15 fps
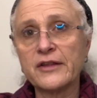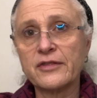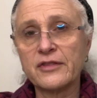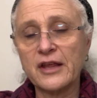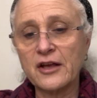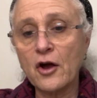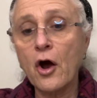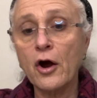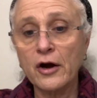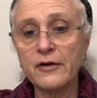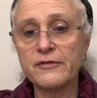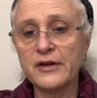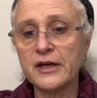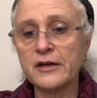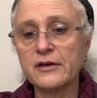they
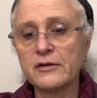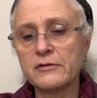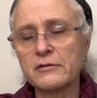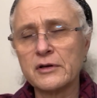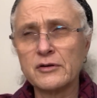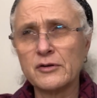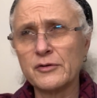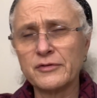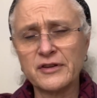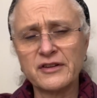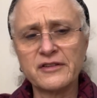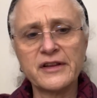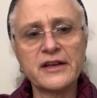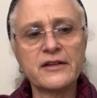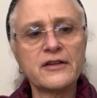carve it. I don't know if it's
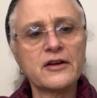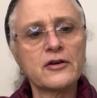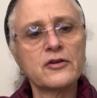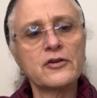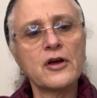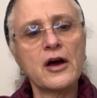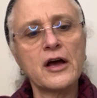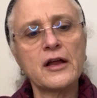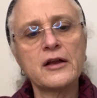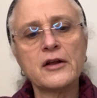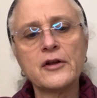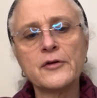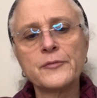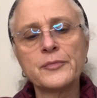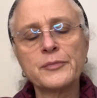lathing or not,
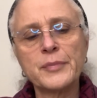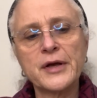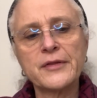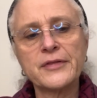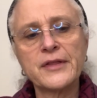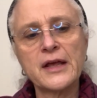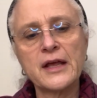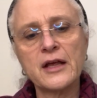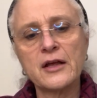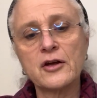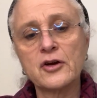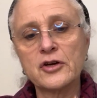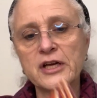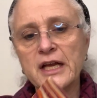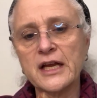but they
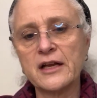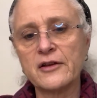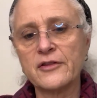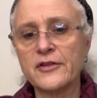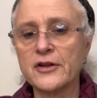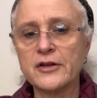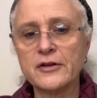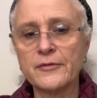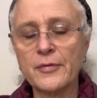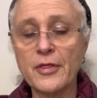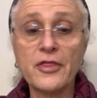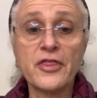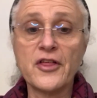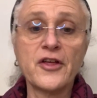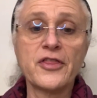create
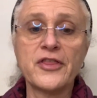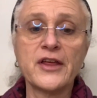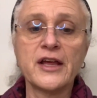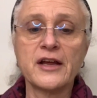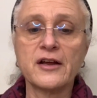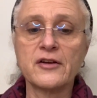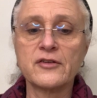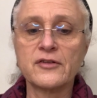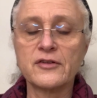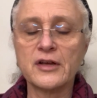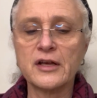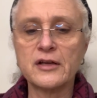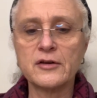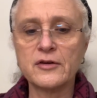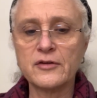the things,
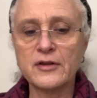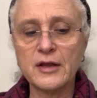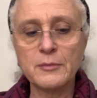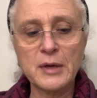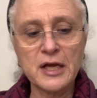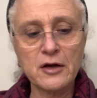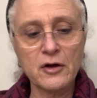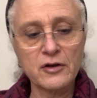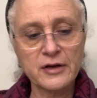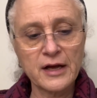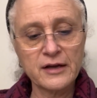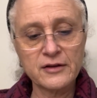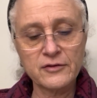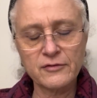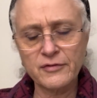and they make all
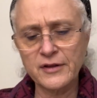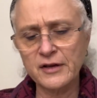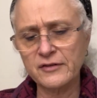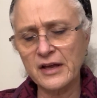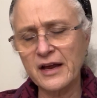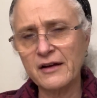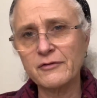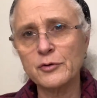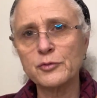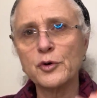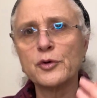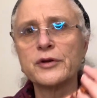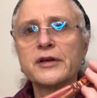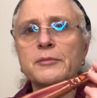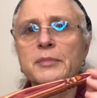kinds of things. I have a
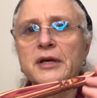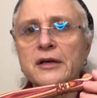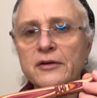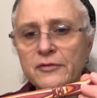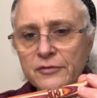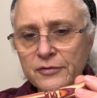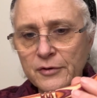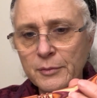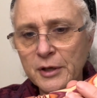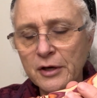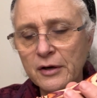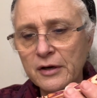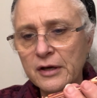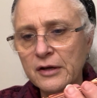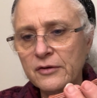rolling pin from an
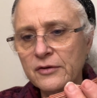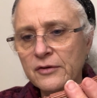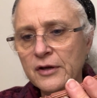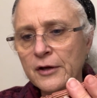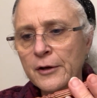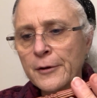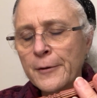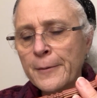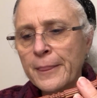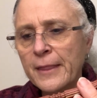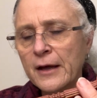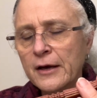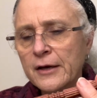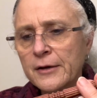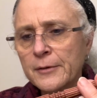artist,
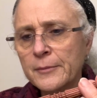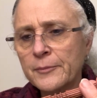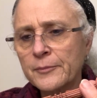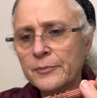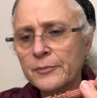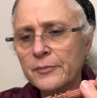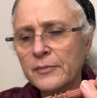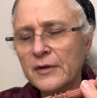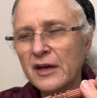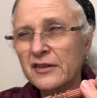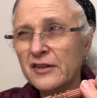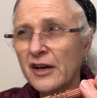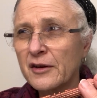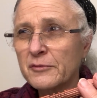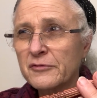
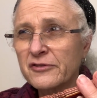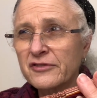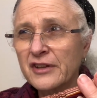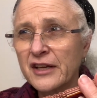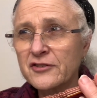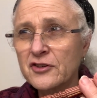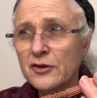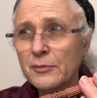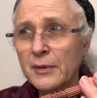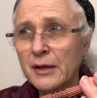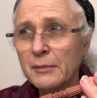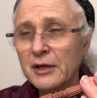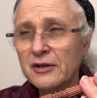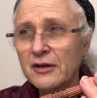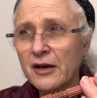Tom Fletcher,
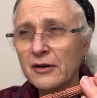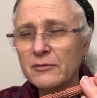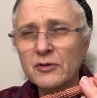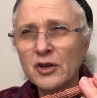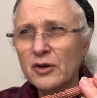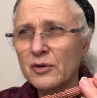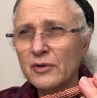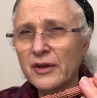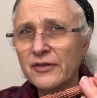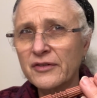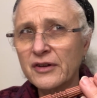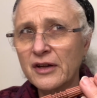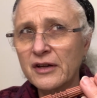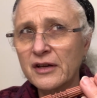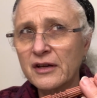maybe? No, that's
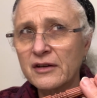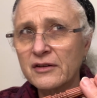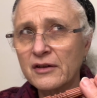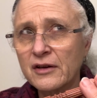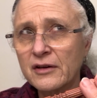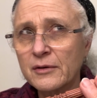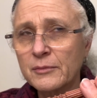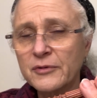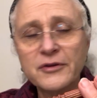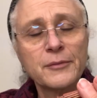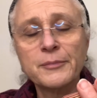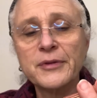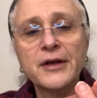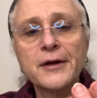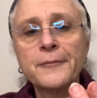not it. Tom
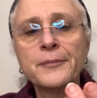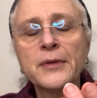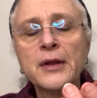something.